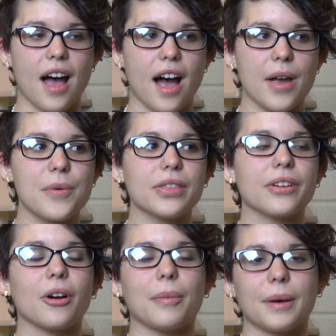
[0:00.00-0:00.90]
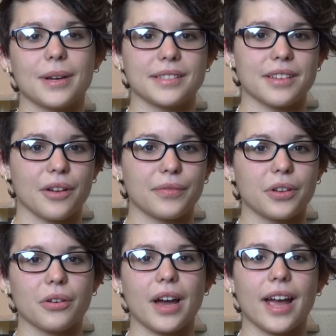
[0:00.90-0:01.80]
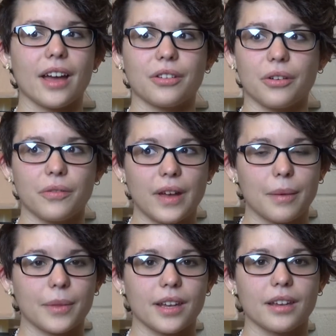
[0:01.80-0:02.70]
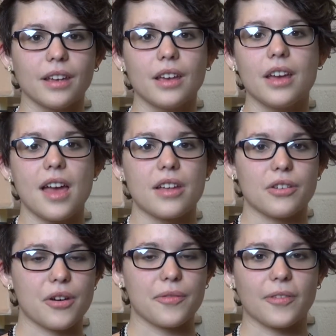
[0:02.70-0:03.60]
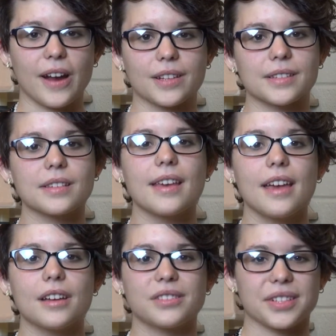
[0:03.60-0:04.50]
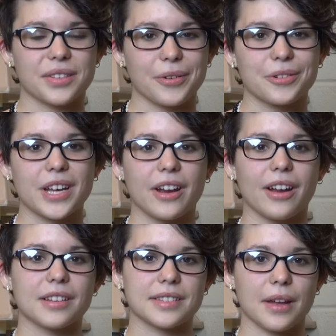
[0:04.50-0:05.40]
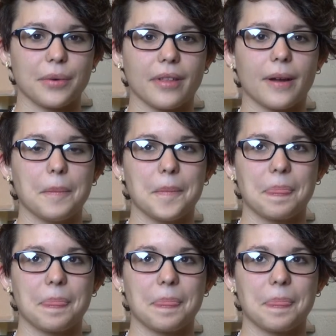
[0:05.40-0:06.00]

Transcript: I went there all by myself. I had no family, no friends, just the Rotarians that were there.